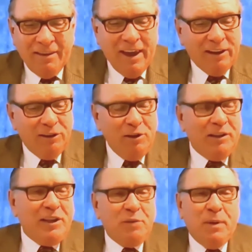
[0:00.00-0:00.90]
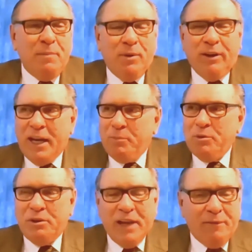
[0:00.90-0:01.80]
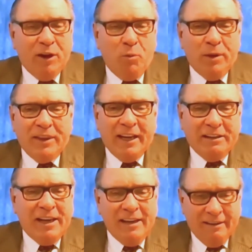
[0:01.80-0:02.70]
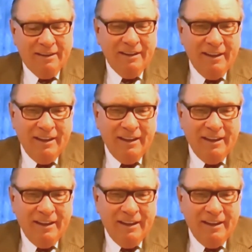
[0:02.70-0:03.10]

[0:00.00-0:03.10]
I think, look at these people in Hebrews 11 and what they did.